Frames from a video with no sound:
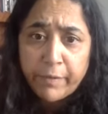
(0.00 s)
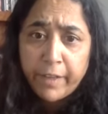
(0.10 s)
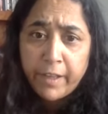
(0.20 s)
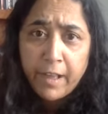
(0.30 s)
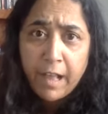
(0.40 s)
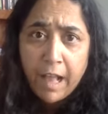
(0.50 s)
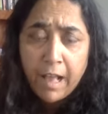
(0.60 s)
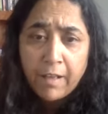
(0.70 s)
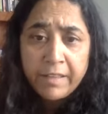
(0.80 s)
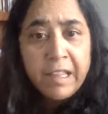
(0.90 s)

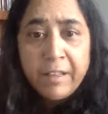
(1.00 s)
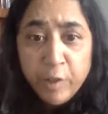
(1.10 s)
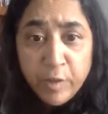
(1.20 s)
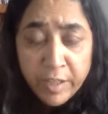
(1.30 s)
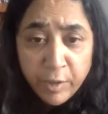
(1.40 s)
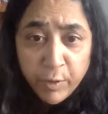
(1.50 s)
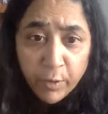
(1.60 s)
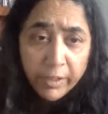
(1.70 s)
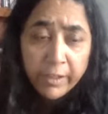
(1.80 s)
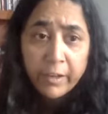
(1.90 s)
the New
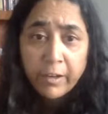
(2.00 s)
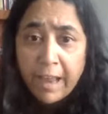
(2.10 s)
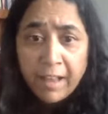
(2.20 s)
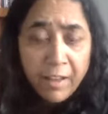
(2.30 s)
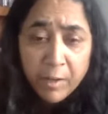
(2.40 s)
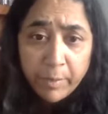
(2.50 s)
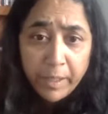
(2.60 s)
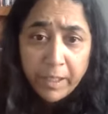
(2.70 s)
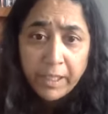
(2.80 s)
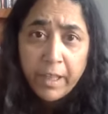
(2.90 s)
Yorker, LRB.
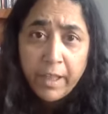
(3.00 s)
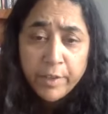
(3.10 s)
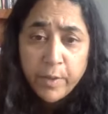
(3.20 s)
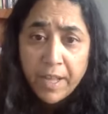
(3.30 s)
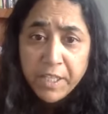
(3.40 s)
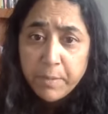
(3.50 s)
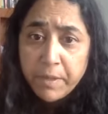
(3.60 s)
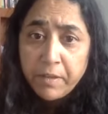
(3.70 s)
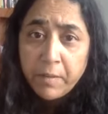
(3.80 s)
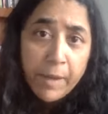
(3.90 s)
So I spent
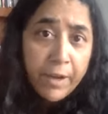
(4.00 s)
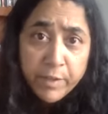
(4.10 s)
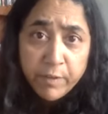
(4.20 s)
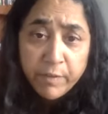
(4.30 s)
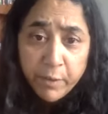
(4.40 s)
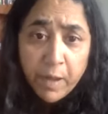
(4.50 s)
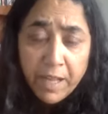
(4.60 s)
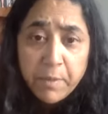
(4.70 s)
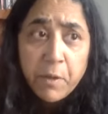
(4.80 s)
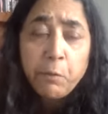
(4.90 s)
Paris Review. I spent a
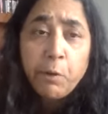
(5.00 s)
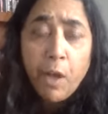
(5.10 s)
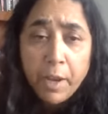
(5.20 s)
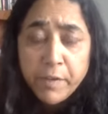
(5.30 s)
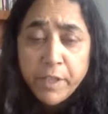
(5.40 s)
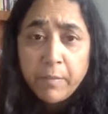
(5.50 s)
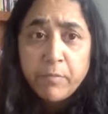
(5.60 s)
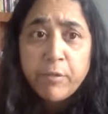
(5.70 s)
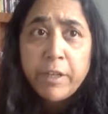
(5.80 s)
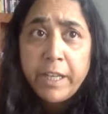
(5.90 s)
lot of time
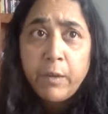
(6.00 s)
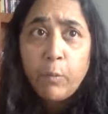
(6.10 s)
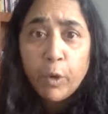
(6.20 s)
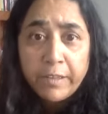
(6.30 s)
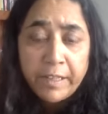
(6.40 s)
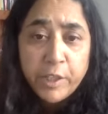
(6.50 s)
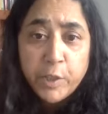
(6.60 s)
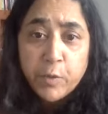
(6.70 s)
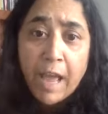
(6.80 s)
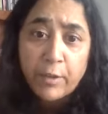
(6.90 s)
reading work that
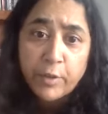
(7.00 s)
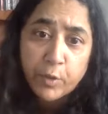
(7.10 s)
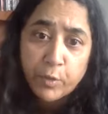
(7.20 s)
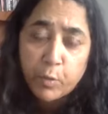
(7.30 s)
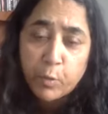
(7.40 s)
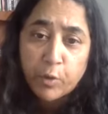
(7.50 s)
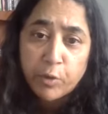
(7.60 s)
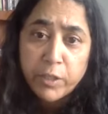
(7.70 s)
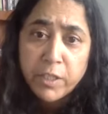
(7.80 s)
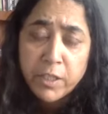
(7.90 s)
straddles those
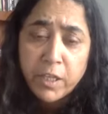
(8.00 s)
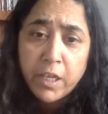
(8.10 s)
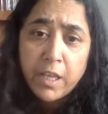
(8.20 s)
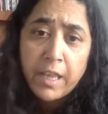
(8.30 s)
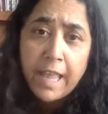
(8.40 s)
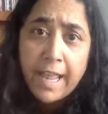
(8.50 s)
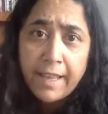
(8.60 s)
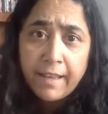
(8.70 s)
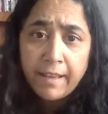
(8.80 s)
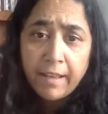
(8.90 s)
worlds,
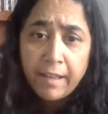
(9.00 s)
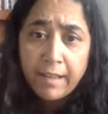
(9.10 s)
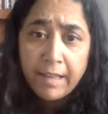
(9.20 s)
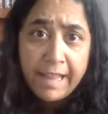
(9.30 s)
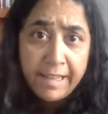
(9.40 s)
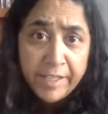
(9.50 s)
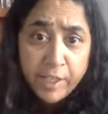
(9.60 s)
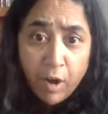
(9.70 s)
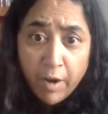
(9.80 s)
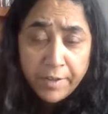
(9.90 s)
and it's the
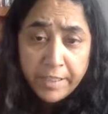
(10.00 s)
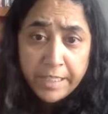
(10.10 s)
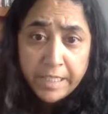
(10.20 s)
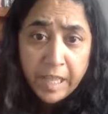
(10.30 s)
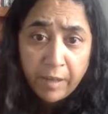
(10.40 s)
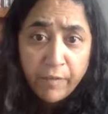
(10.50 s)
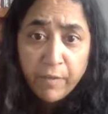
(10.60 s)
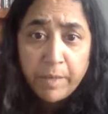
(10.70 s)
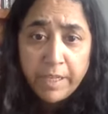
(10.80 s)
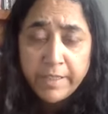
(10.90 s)
hardest thing for
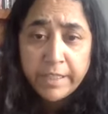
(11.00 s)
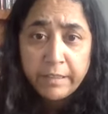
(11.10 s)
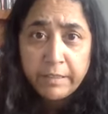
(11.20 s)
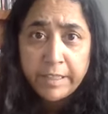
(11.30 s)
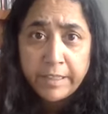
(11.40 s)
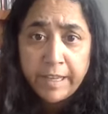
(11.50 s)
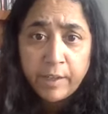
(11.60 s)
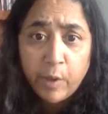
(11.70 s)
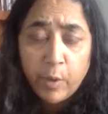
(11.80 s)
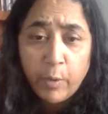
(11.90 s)
me to let
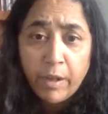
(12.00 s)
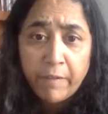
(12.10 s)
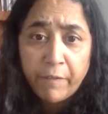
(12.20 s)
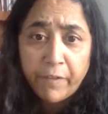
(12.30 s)
go of